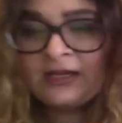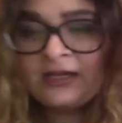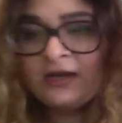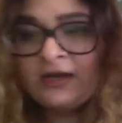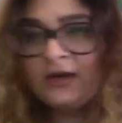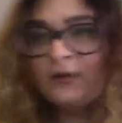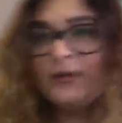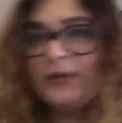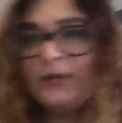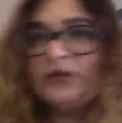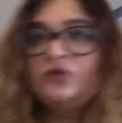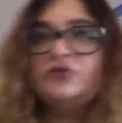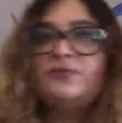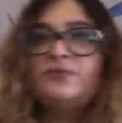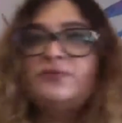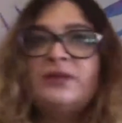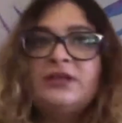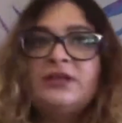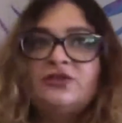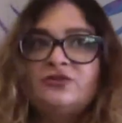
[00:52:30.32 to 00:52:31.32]
when you're
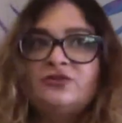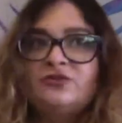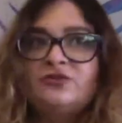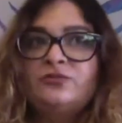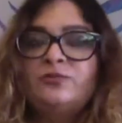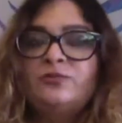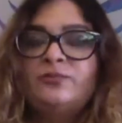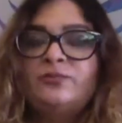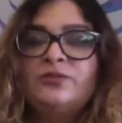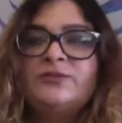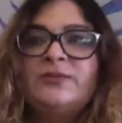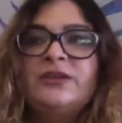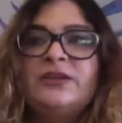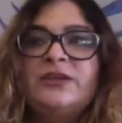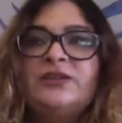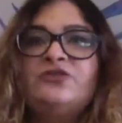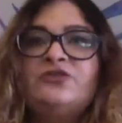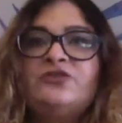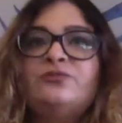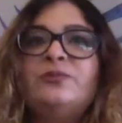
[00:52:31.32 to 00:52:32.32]
speaking
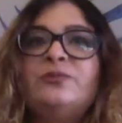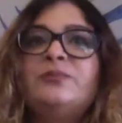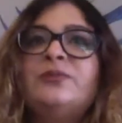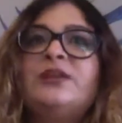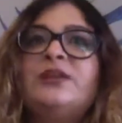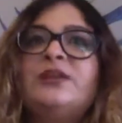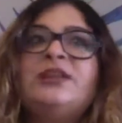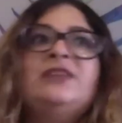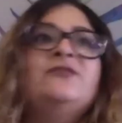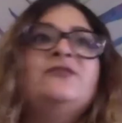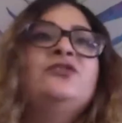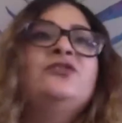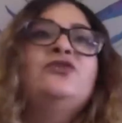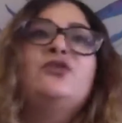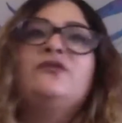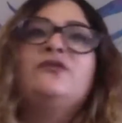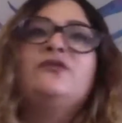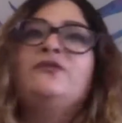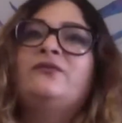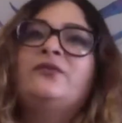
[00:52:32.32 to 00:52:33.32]
to people, and even
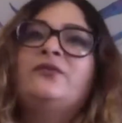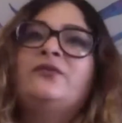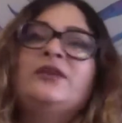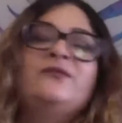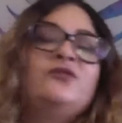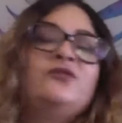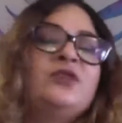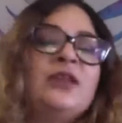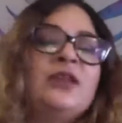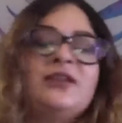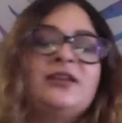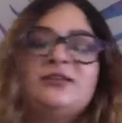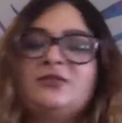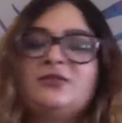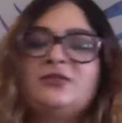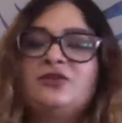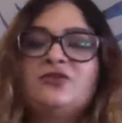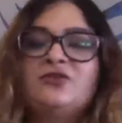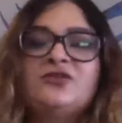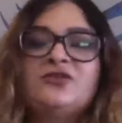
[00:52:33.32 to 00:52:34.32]
though if you get
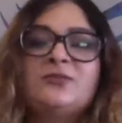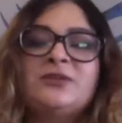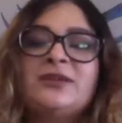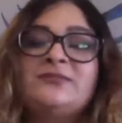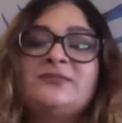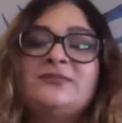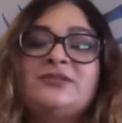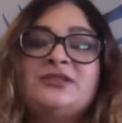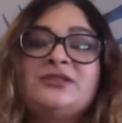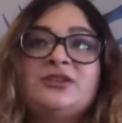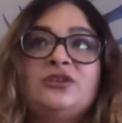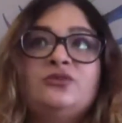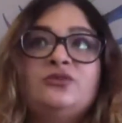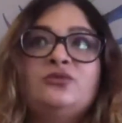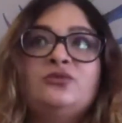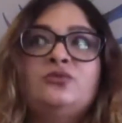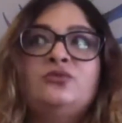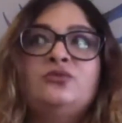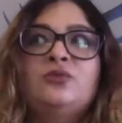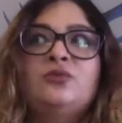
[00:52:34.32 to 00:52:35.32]
sometimes
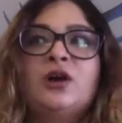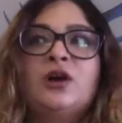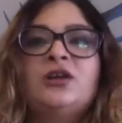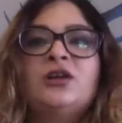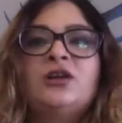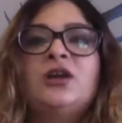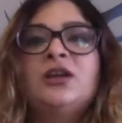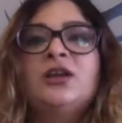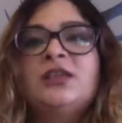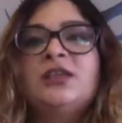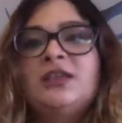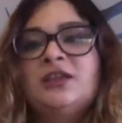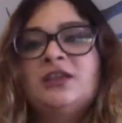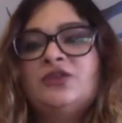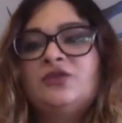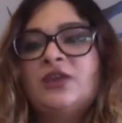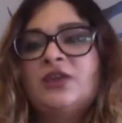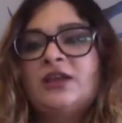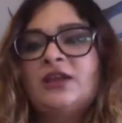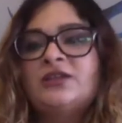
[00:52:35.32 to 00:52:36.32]
you are lucky and
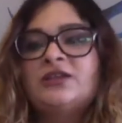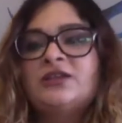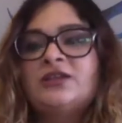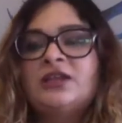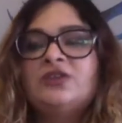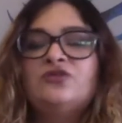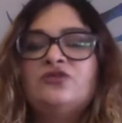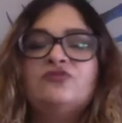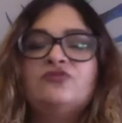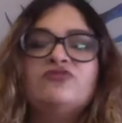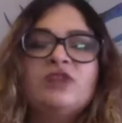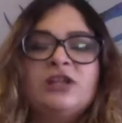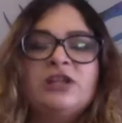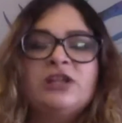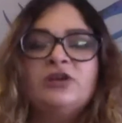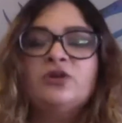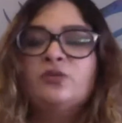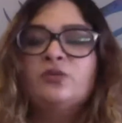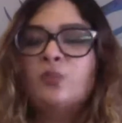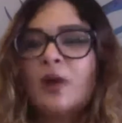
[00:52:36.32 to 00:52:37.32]
you get into a
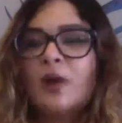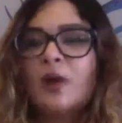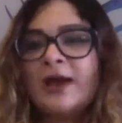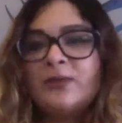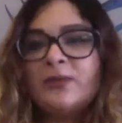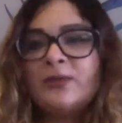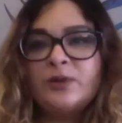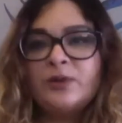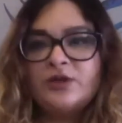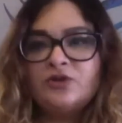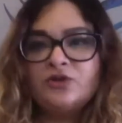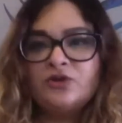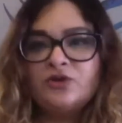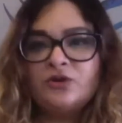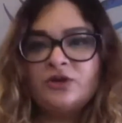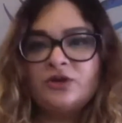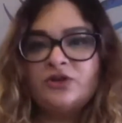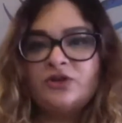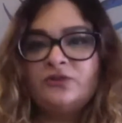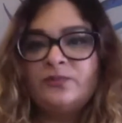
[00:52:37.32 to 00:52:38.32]
really good vibe when you're
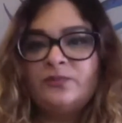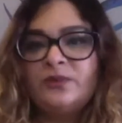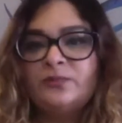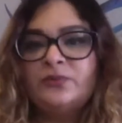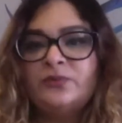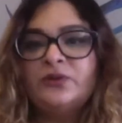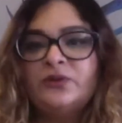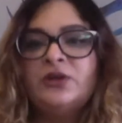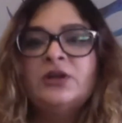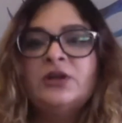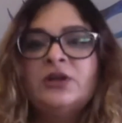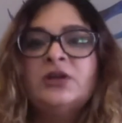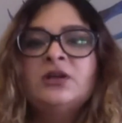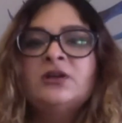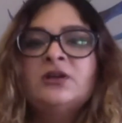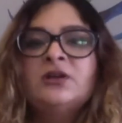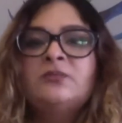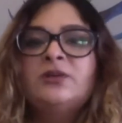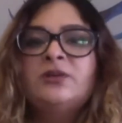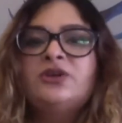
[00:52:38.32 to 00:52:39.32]
talking to people,
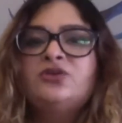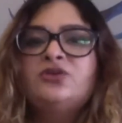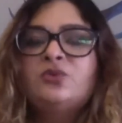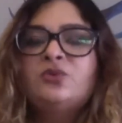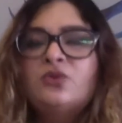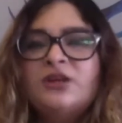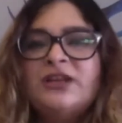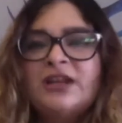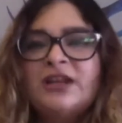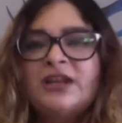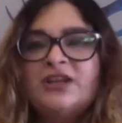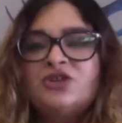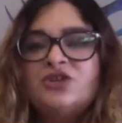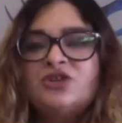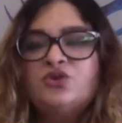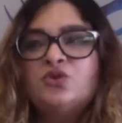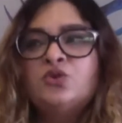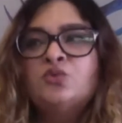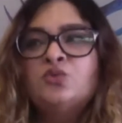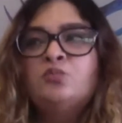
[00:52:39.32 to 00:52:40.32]
but don't get
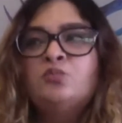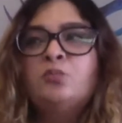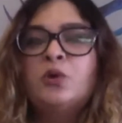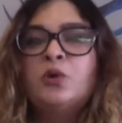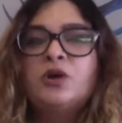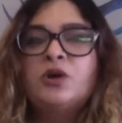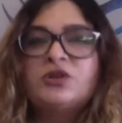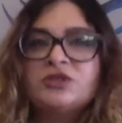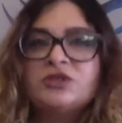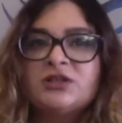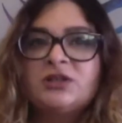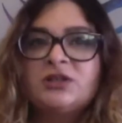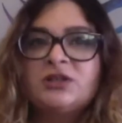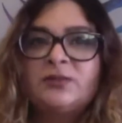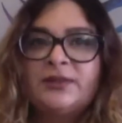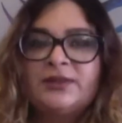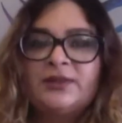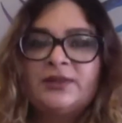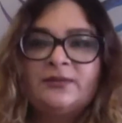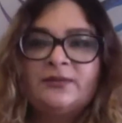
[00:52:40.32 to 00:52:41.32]
too personal
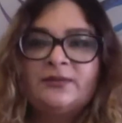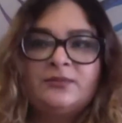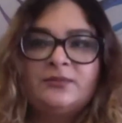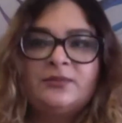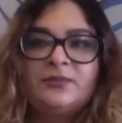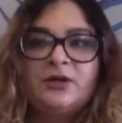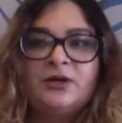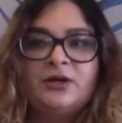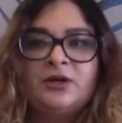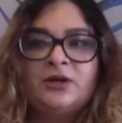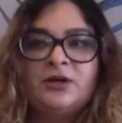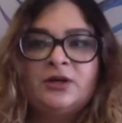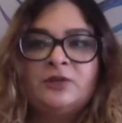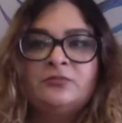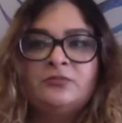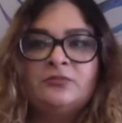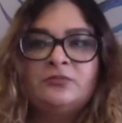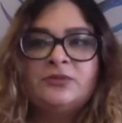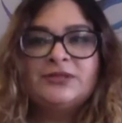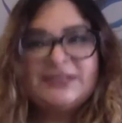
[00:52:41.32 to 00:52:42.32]
with them.
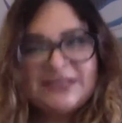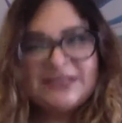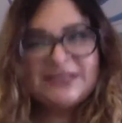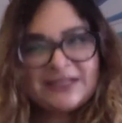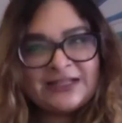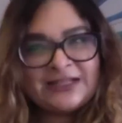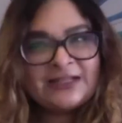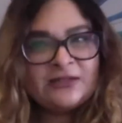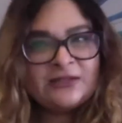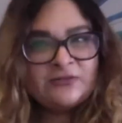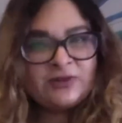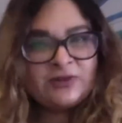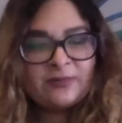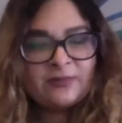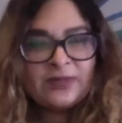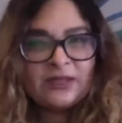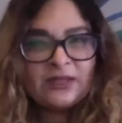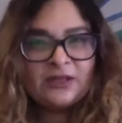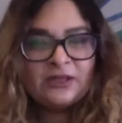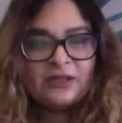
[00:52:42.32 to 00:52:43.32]
Still
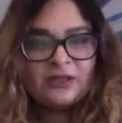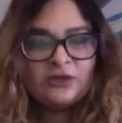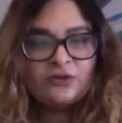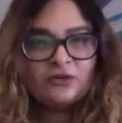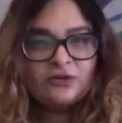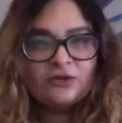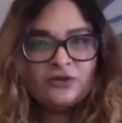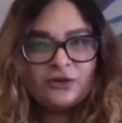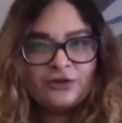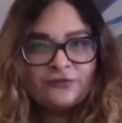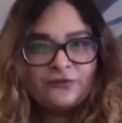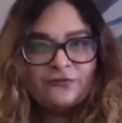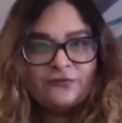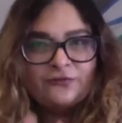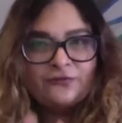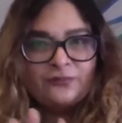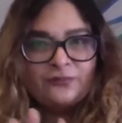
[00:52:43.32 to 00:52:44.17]
remain, kind of